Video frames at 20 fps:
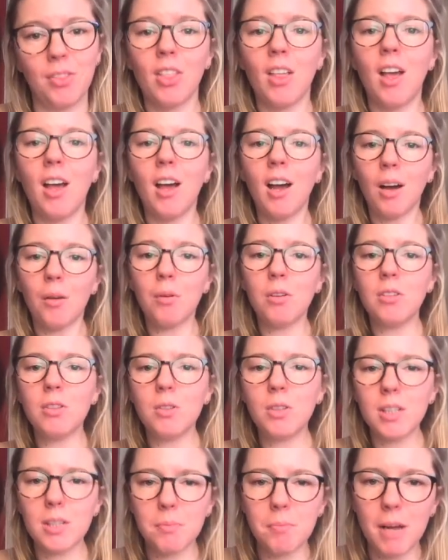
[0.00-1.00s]
I want you to
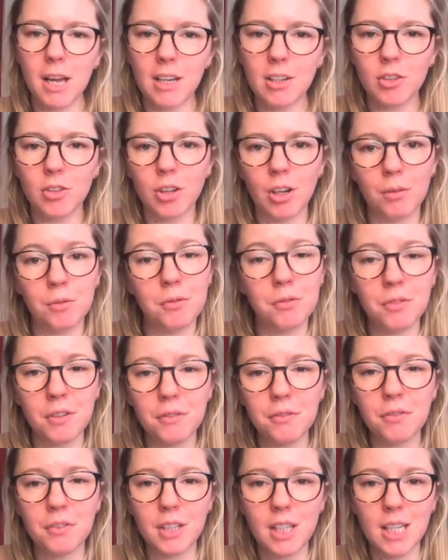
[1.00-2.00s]
spend around
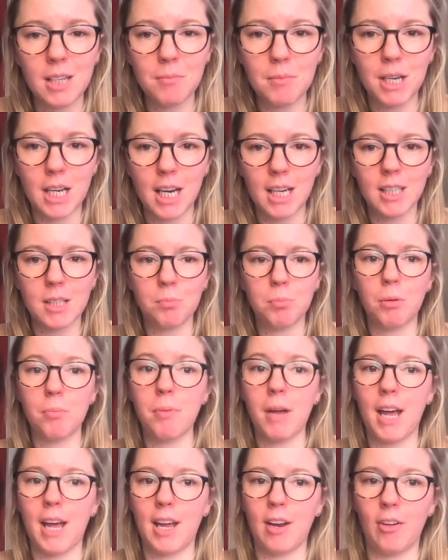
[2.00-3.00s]
15 minutes
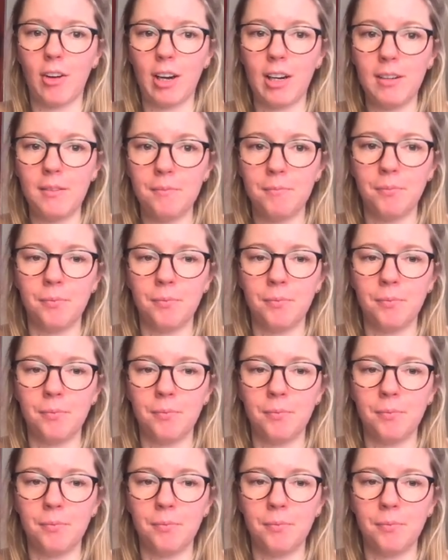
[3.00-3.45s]
preparing.